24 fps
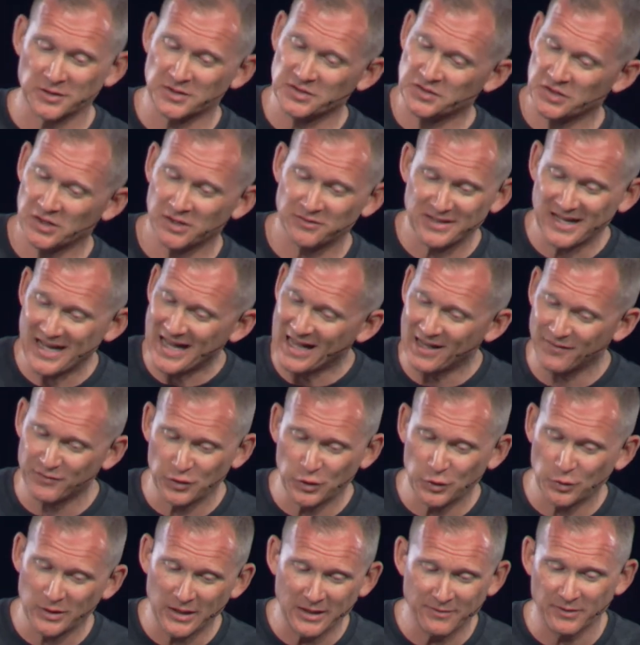deserve to have
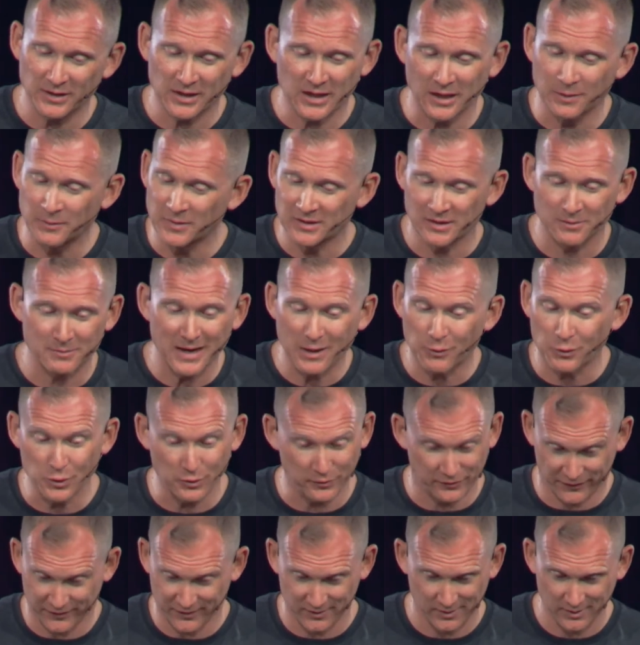you even come under my
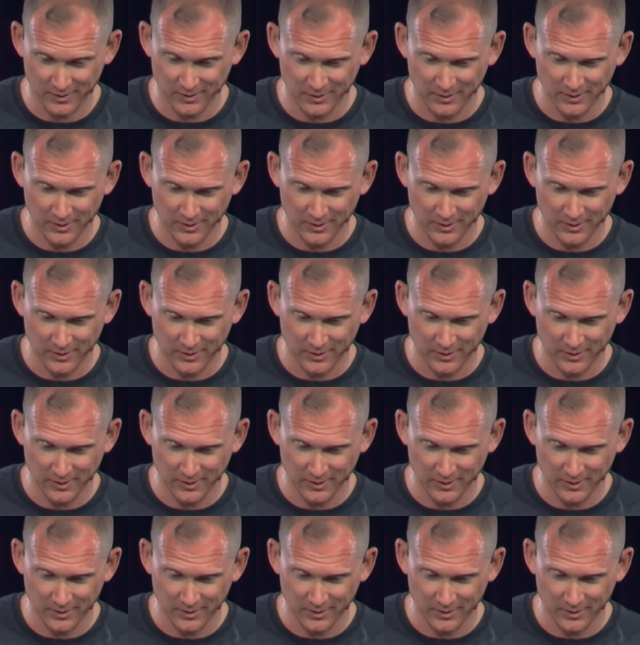roof.